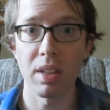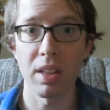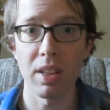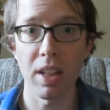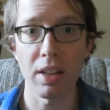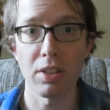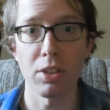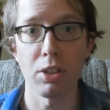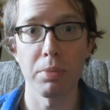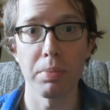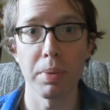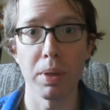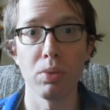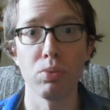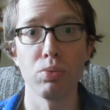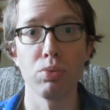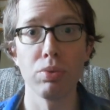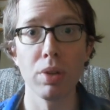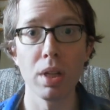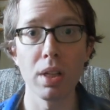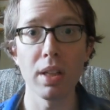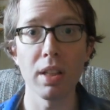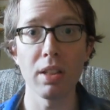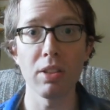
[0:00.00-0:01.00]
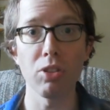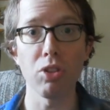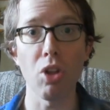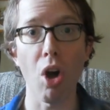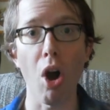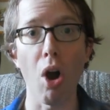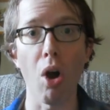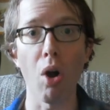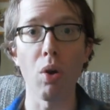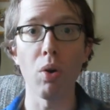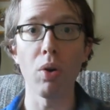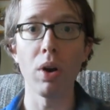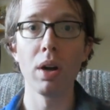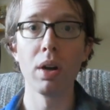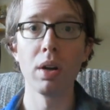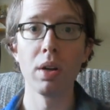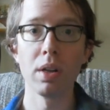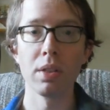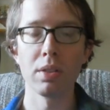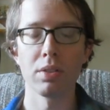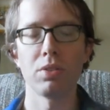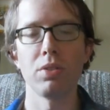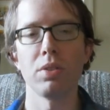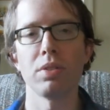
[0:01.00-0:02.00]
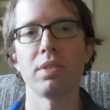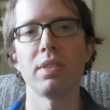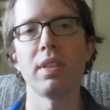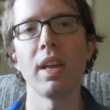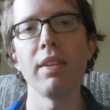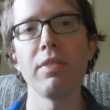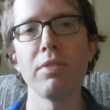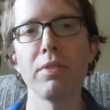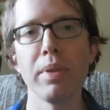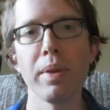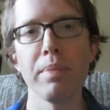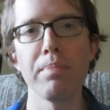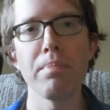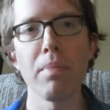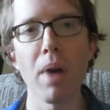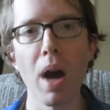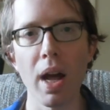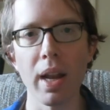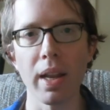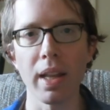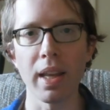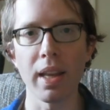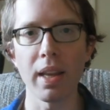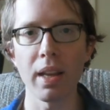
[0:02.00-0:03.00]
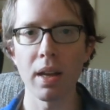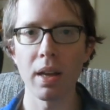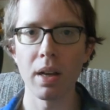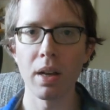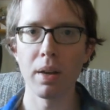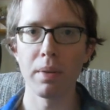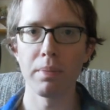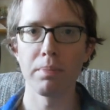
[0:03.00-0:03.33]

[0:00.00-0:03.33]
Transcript: electric bill really low, so it saves me money,